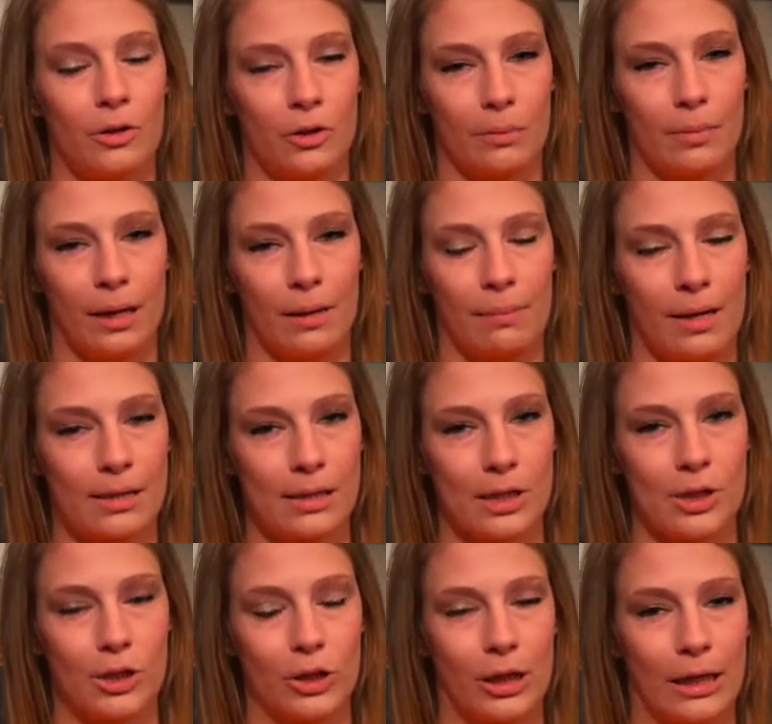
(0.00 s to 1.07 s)
took me and my
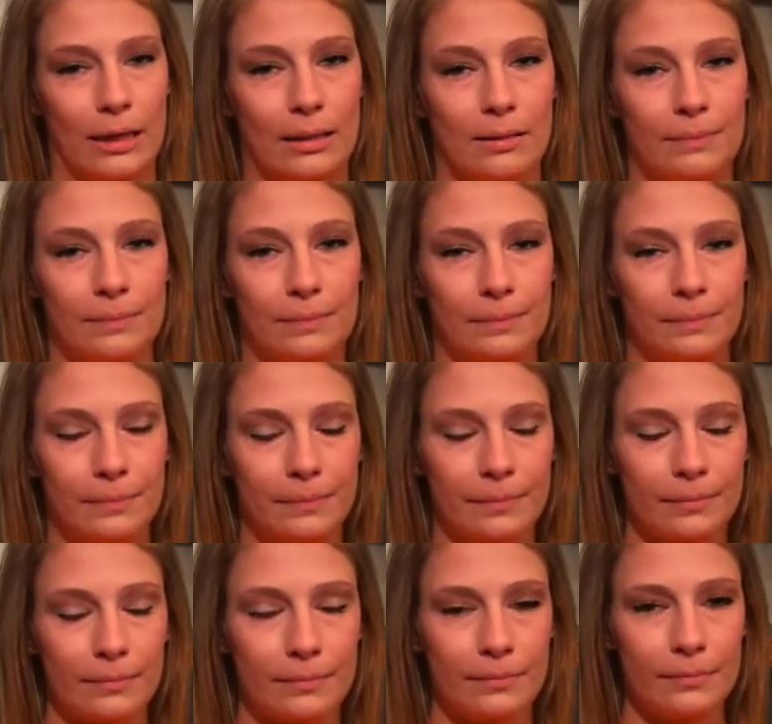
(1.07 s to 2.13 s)
sister in.
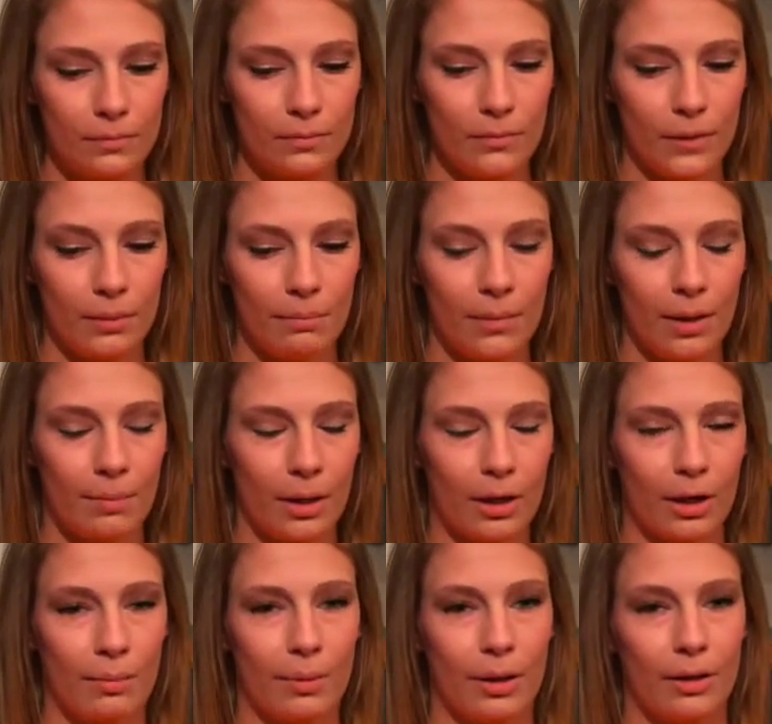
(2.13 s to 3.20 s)
Me and my
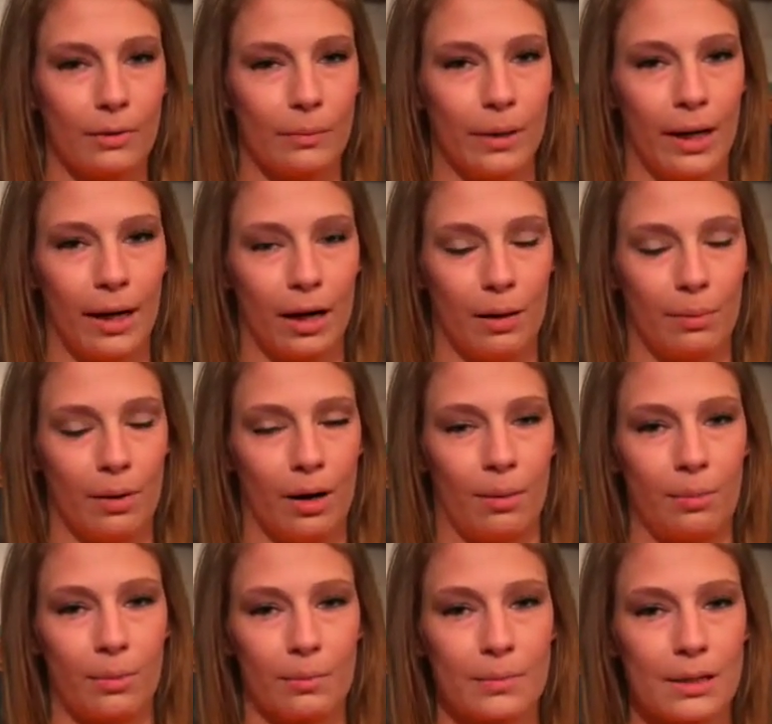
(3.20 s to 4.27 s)
grandmother, we had our
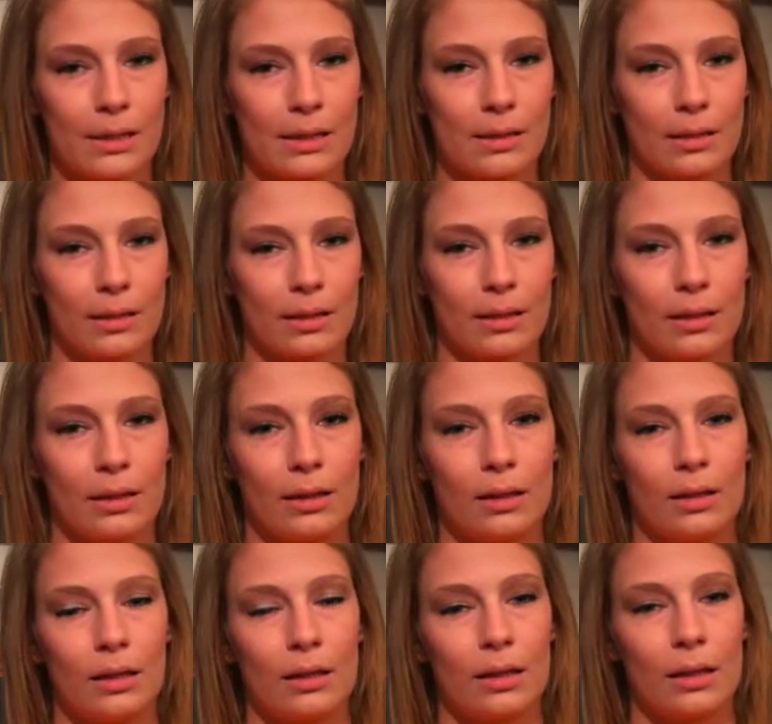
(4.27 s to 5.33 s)
problems.
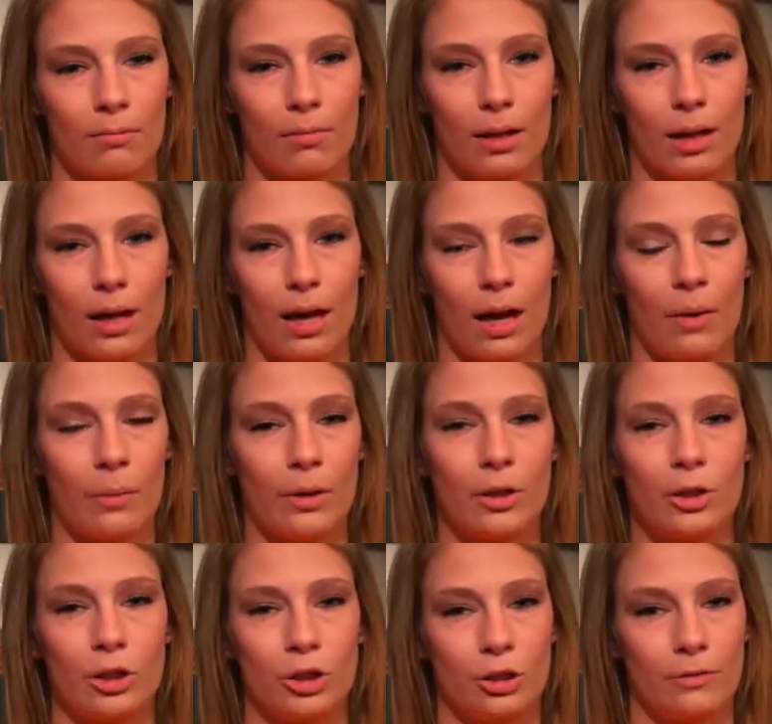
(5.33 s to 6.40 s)
I
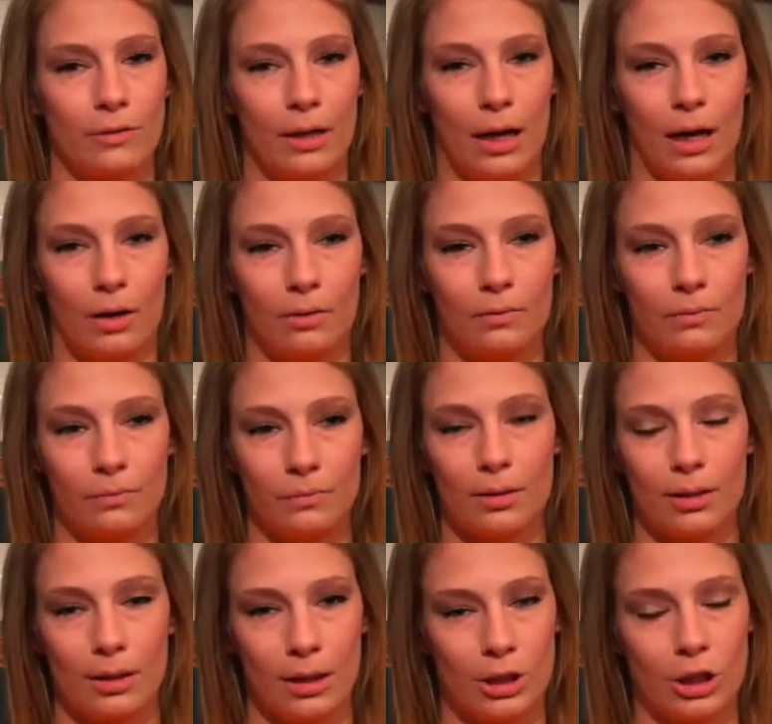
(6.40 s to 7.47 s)
went to juvenile
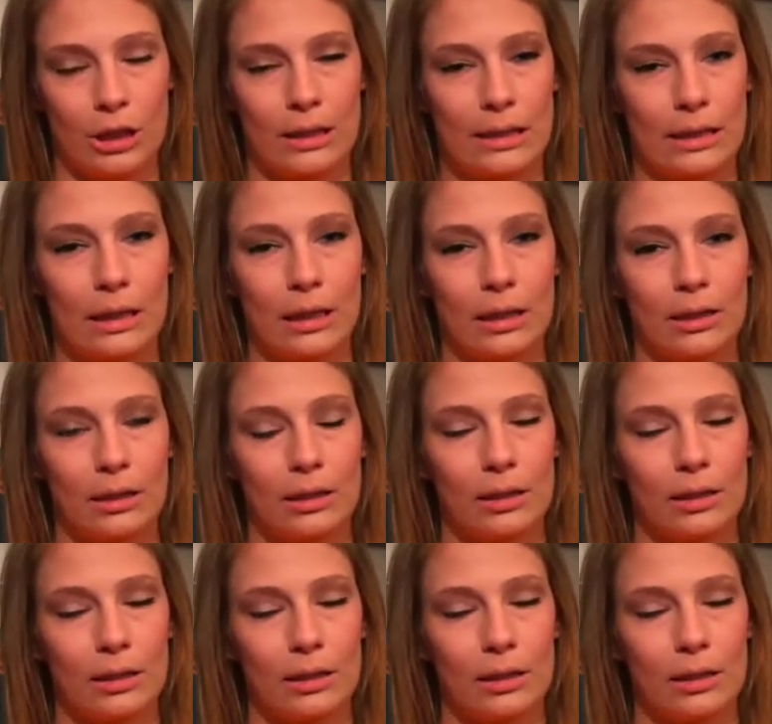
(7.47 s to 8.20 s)
detention center.